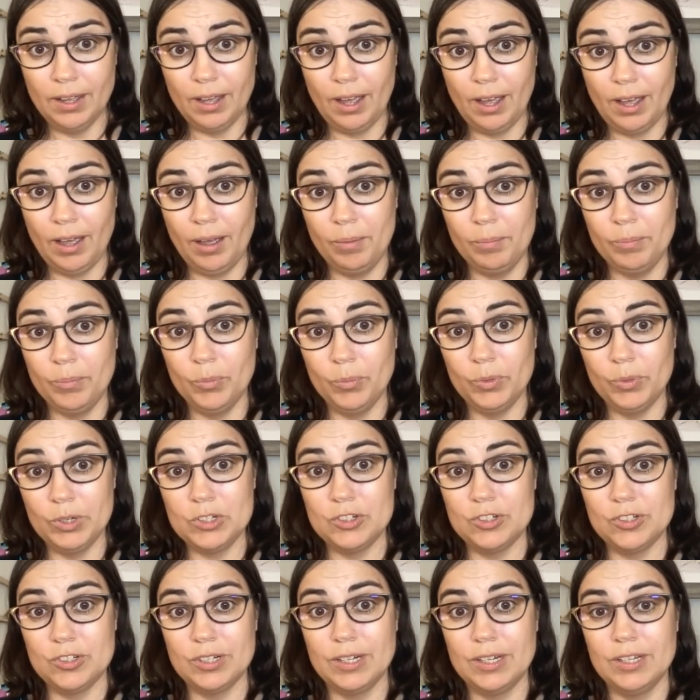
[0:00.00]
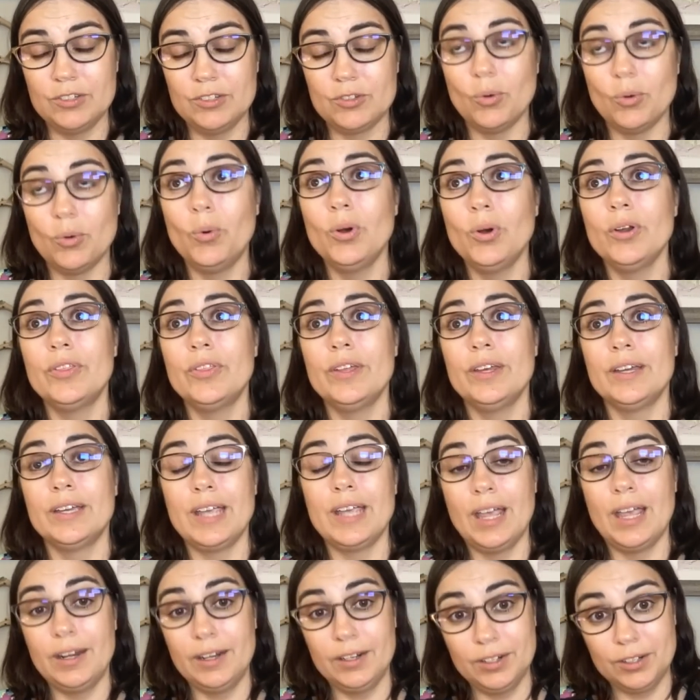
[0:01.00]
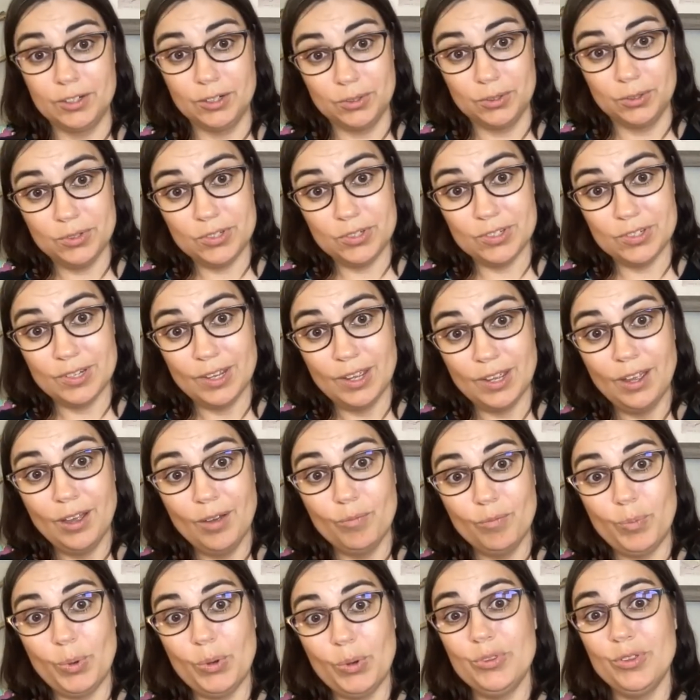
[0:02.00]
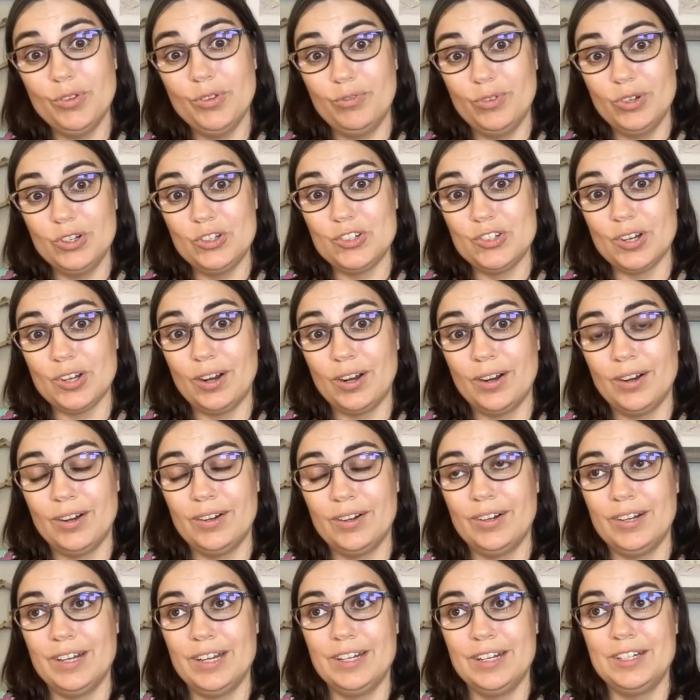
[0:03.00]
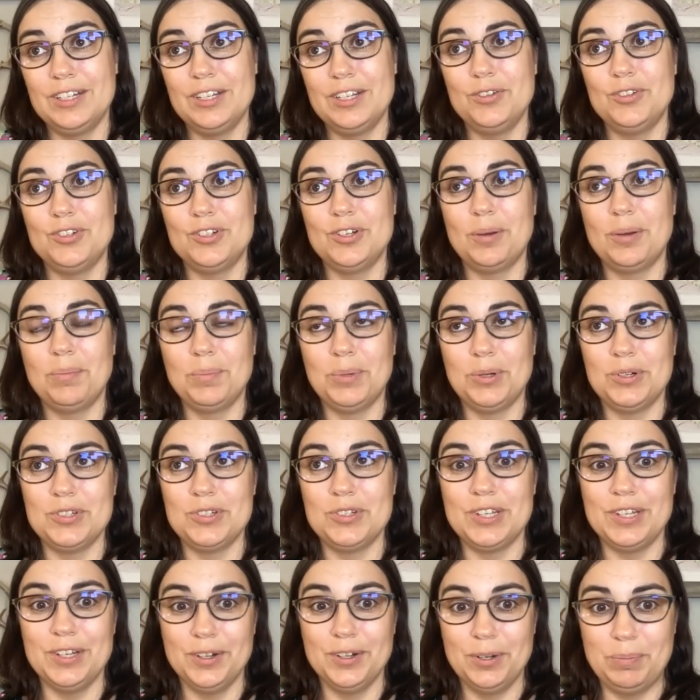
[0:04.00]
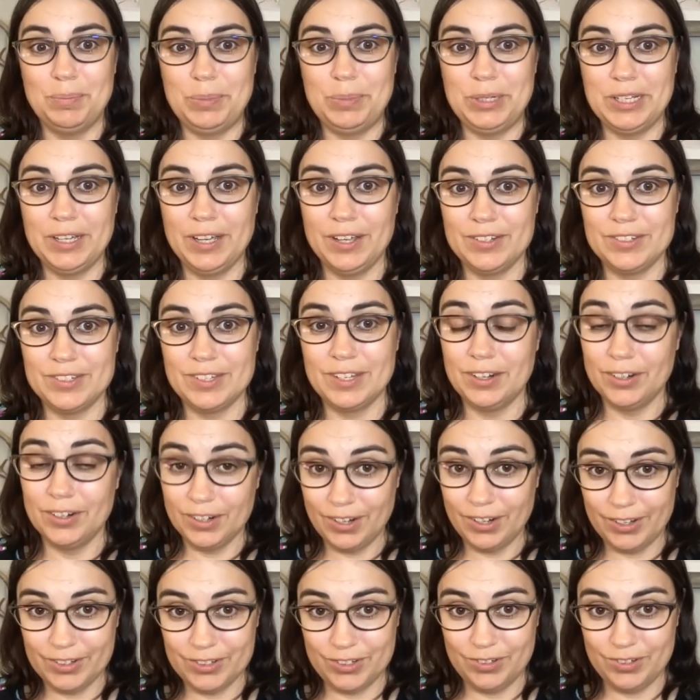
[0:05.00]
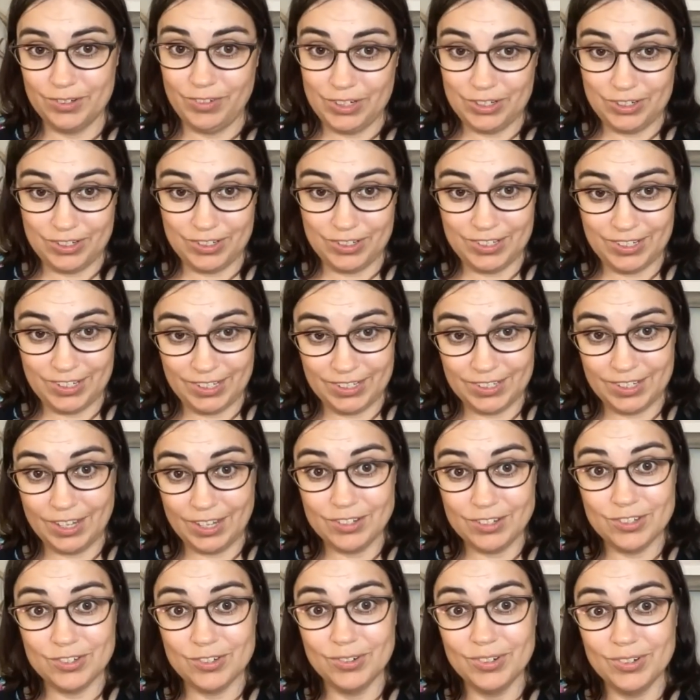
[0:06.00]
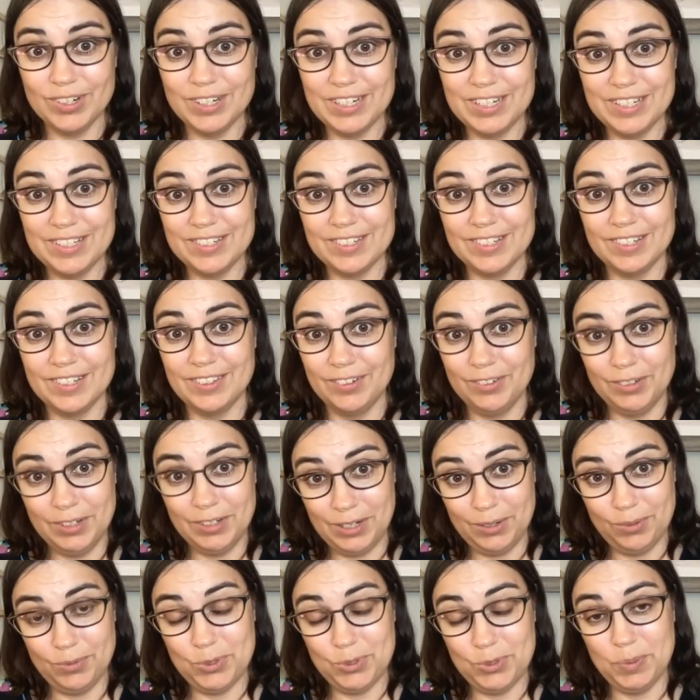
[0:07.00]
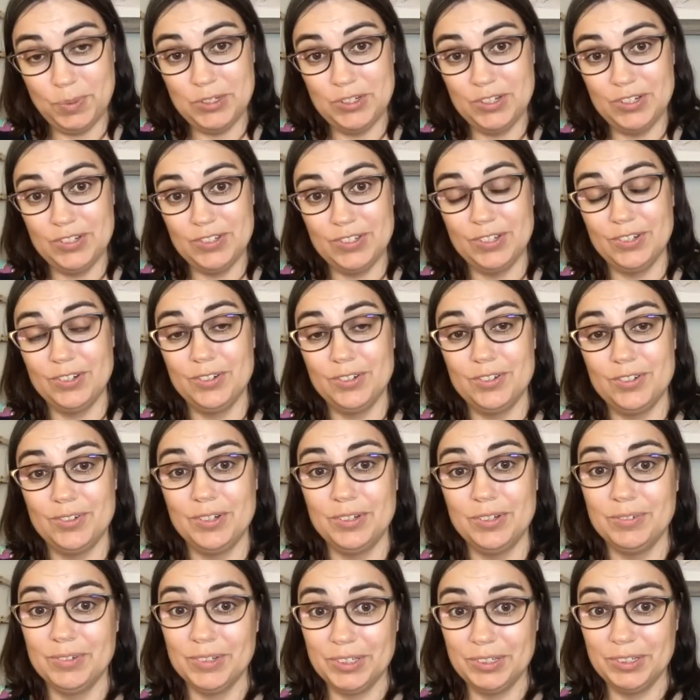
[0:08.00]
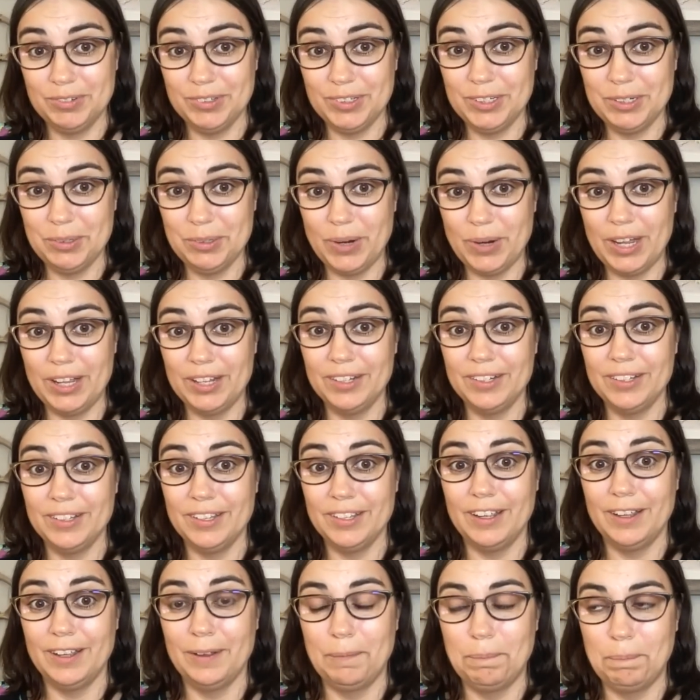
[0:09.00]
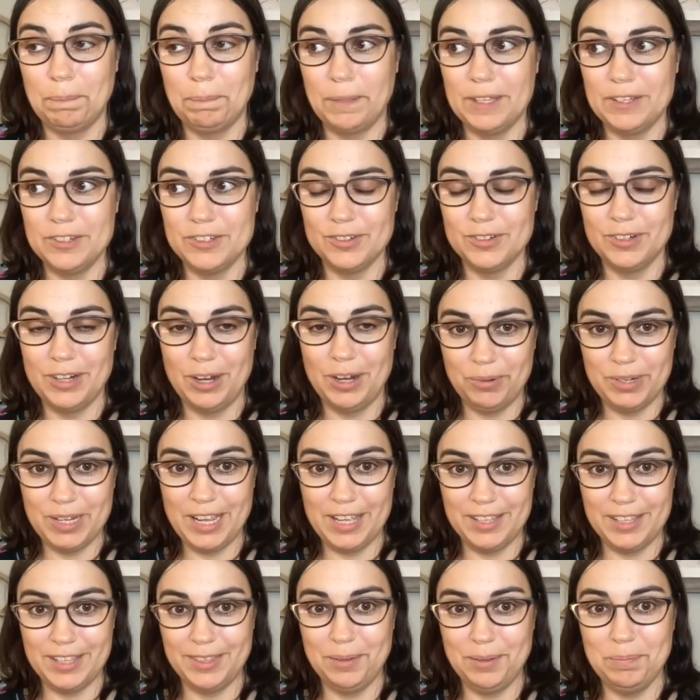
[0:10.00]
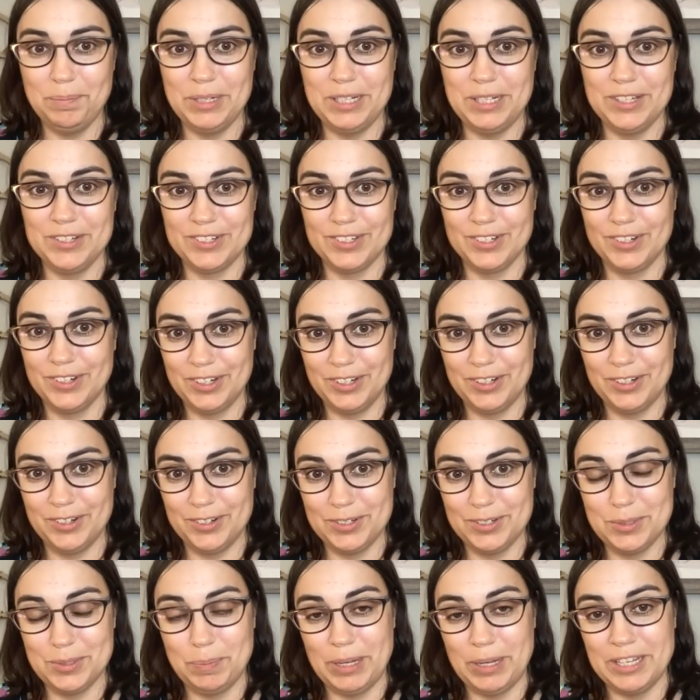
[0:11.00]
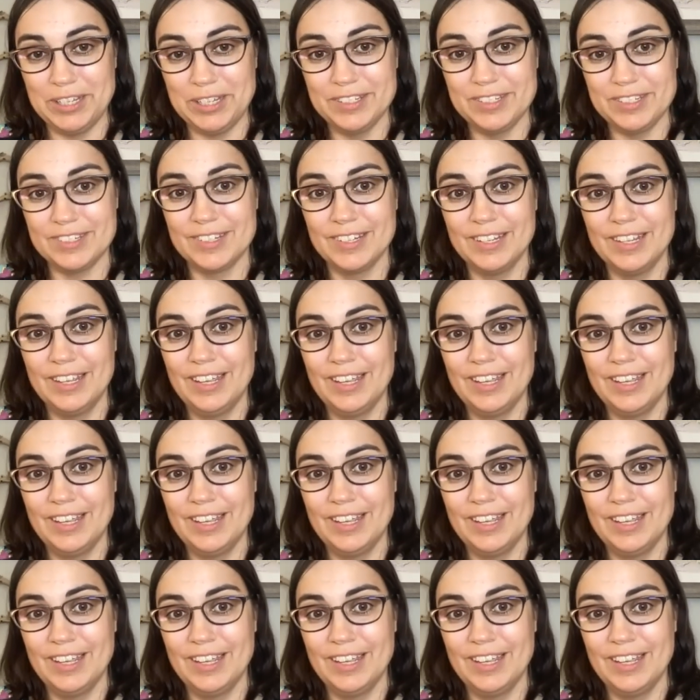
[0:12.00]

um, which is, or the Canada goose, both of which are in huge numbers here because they are conservation success stories and they're native species that are doing really, really well. Um, and so now we hate them because they're in our space.